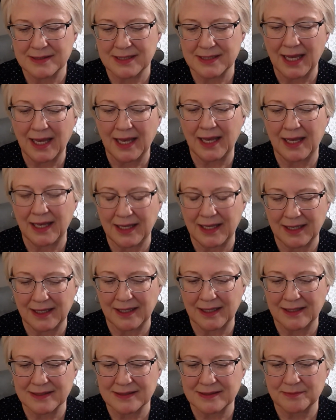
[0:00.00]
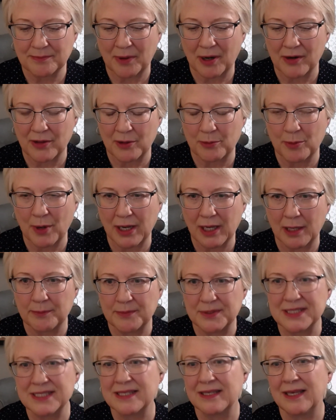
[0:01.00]
say is part of their
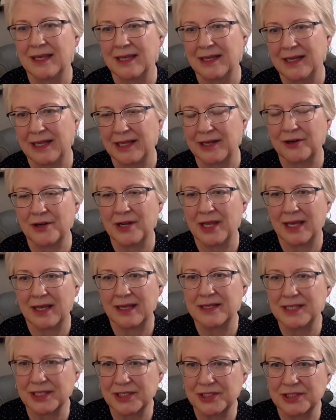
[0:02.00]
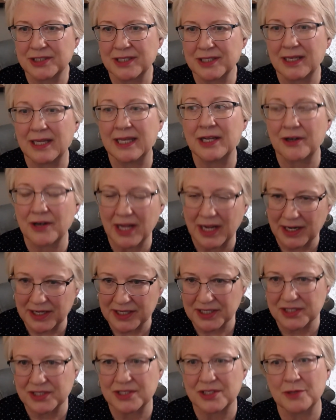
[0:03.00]
breakup is an internet addiction, internet hmm.
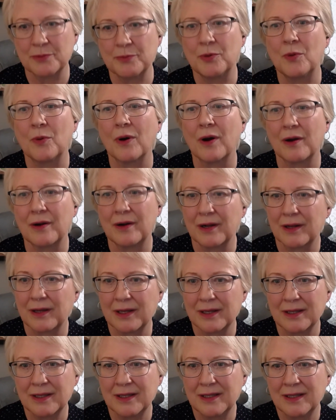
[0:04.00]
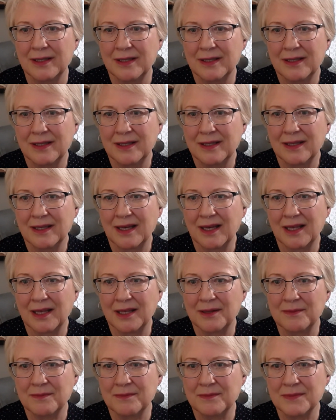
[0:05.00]
addiction mm. to porn.
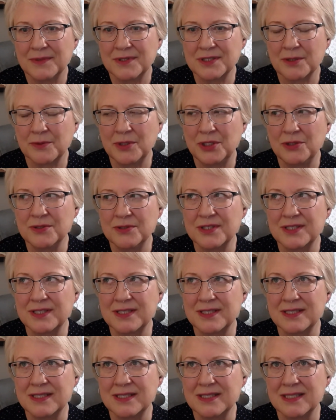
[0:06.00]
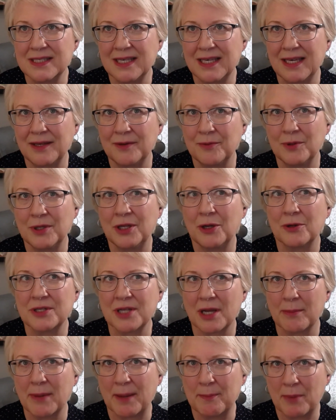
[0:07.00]
Uh, so when you see, we you
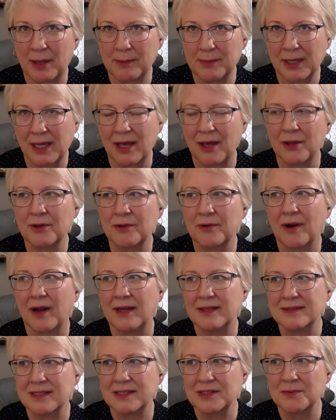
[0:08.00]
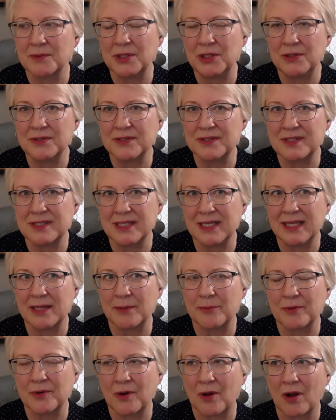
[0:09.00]
talk about public health crisis. When you see
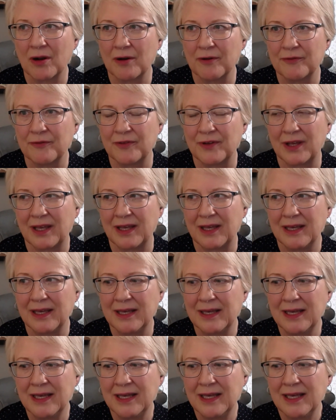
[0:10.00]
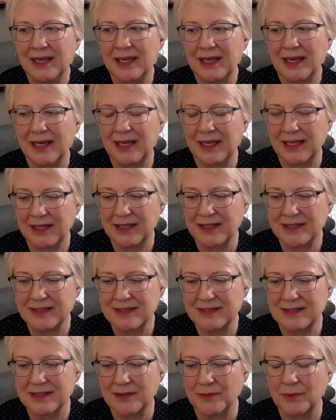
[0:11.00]
that pornography
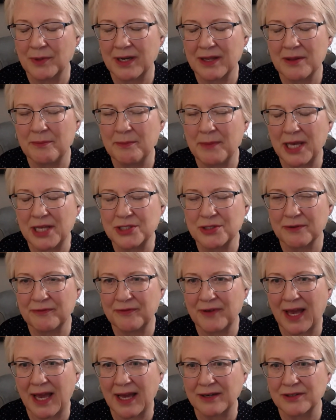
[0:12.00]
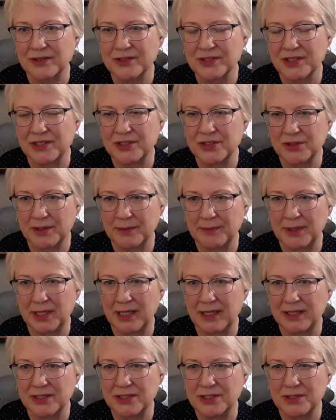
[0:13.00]
is one of the major factors
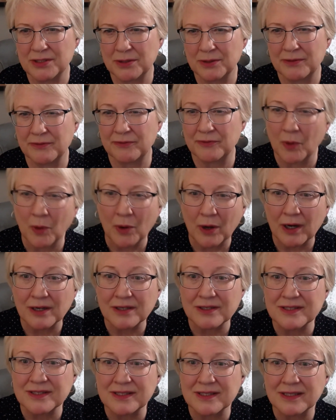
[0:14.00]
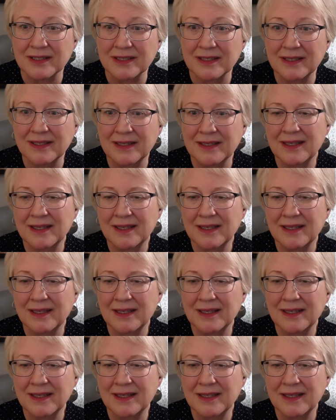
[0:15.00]
contributing to mm-hmm. divorce,